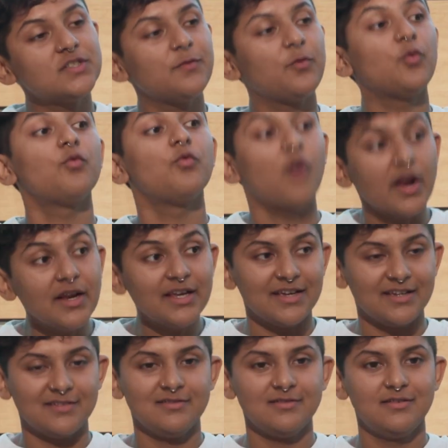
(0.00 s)
for
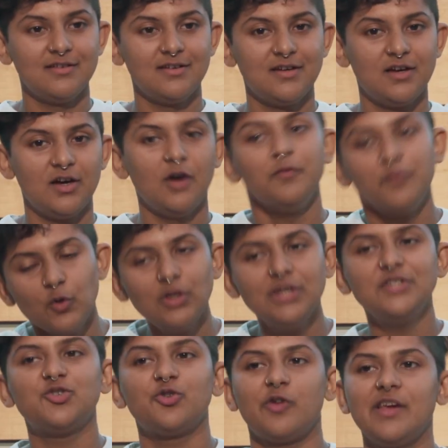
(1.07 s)
running a fully
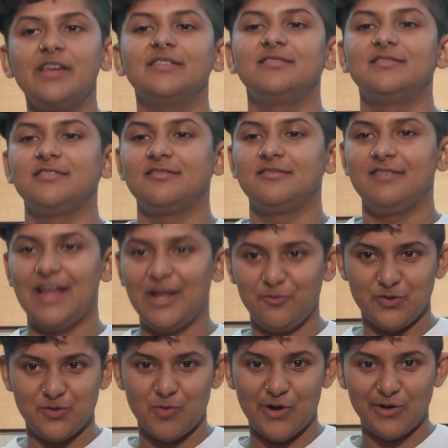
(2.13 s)
trained
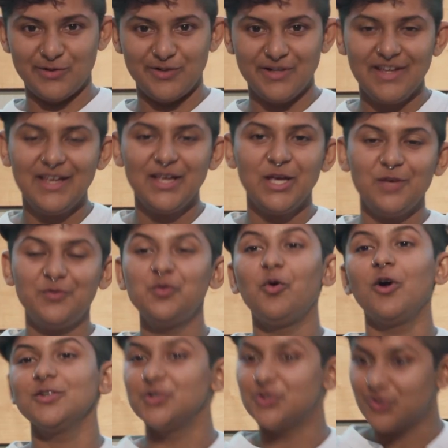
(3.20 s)
language model. If you
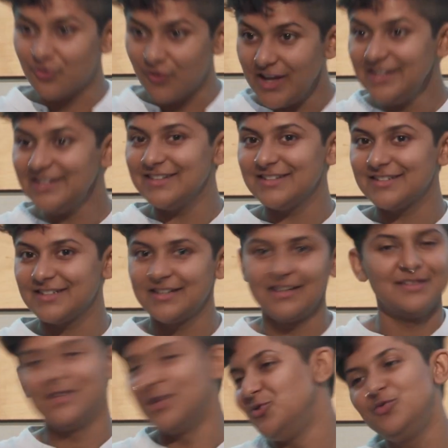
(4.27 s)
want to train it,
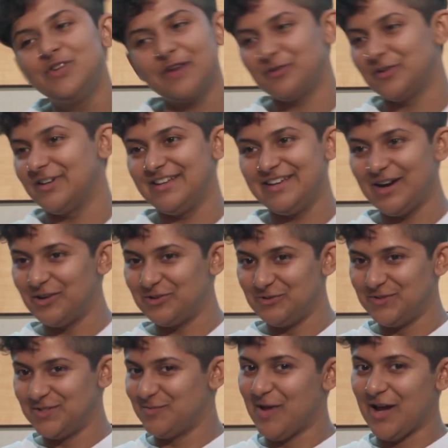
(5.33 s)
then you definitely can't
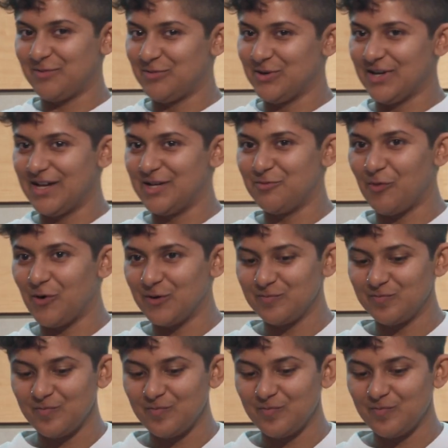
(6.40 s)
use a MacBook anymore.